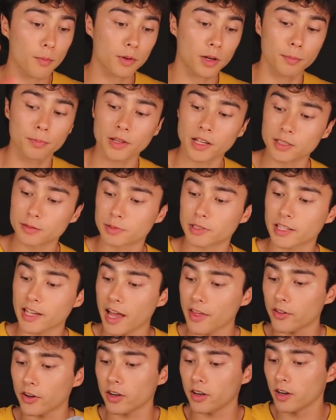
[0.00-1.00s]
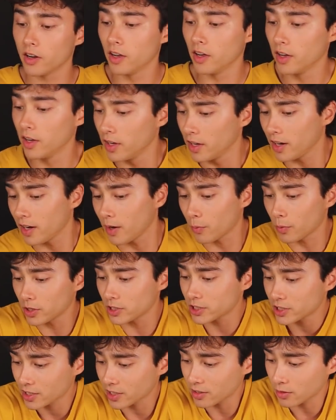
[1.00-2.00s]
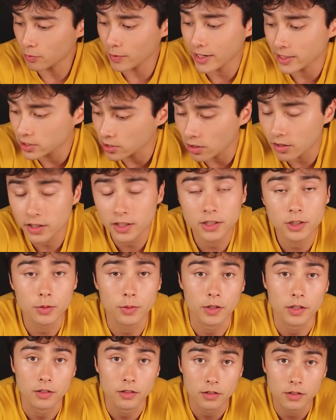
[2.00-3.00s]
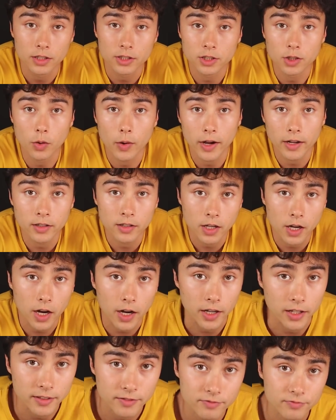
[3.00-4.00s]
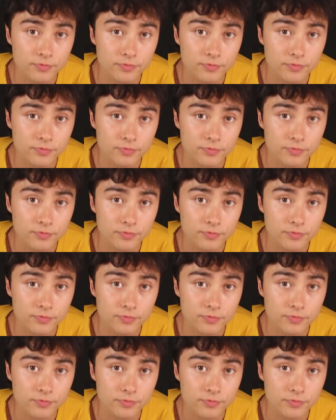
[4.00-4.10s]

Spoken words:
I'm gonna blend them together and we're just gonna race on into it. Let's go ahead and cut.